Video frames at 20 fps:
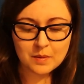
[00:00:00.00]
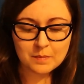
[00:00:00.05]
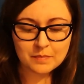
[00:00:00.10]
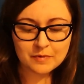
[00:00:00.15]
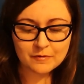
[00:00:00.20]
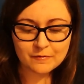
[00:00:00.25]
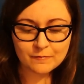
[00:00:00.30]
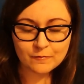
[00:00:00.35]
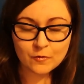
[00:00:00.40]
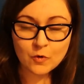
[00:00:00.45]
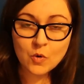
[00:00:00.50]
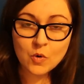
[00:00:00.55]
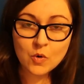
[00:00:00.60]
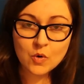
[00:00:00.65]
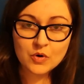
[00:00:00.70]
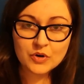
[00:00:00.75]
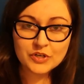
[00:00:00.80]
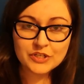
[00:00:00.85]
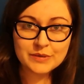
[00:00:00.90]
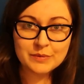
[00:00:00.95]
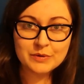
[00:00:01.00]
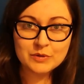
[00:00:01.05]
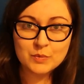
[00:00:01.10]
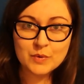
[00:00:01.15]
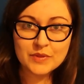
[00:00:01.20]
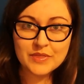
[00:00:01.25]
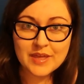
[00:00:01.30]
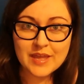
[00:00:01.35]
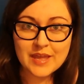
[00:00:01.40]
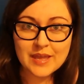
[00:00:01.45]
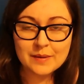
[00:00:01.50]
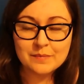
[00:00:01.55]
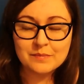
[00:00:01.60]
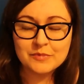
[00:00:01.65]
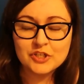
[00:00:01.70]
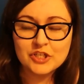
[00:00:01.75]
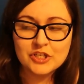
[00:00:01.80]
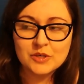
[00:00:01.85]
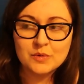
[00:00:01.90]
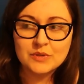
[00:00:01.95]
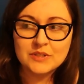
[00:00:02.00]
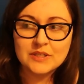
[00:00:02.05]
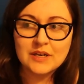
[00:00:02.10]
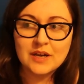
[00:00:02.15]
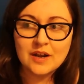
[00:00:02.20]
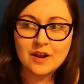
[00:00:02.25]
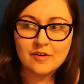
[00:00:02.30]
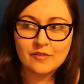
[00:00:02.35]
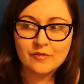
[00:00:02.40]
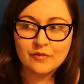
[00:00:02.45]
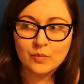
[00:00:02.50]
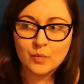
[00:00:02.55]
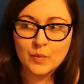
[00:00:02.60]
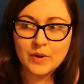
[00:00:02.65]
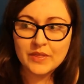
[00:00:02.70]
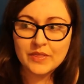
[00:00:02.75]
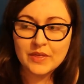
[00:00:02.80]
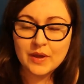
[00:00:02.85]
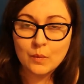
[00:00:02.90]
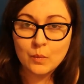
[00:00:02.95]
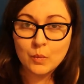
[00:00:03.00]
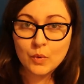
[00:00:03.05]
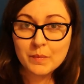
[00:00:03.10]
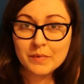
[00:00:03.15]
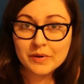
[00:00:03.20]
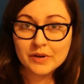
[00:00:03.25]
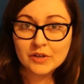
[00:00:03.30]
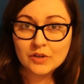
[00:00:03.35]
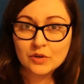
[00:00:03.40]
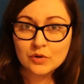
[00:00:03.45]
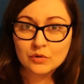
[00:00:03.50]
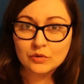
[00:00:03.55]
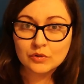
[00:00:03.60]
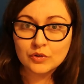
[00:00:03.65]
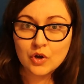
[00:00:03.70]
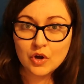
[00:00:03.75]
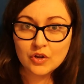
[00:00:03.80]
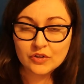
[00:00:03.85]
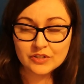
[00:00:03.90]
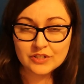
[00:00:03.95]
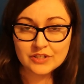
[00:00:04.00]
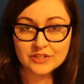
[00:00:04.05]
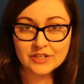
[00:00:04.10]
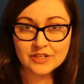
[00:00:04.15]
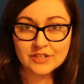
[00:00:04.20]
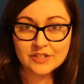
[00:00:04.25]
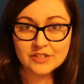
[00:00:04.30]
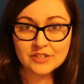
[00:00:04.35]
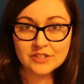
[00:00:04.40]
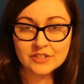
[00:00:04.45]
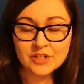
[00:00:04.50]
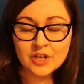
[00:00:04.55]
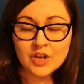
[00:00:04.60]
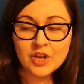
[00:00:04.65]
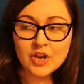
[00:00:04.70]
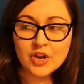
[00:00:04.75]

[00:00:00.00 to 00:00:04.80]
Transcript: before she was with him, she was in love with a woman called Constance,